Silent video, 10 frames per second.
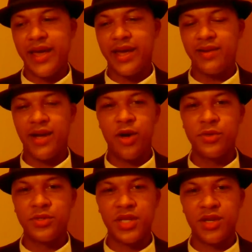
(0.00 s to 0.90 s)
the hat.
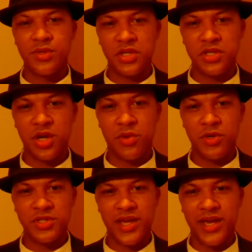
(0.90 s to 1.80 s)
I always like it when
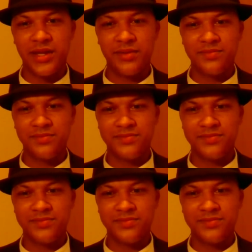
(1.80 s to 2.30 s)
Deadshot wears a hat.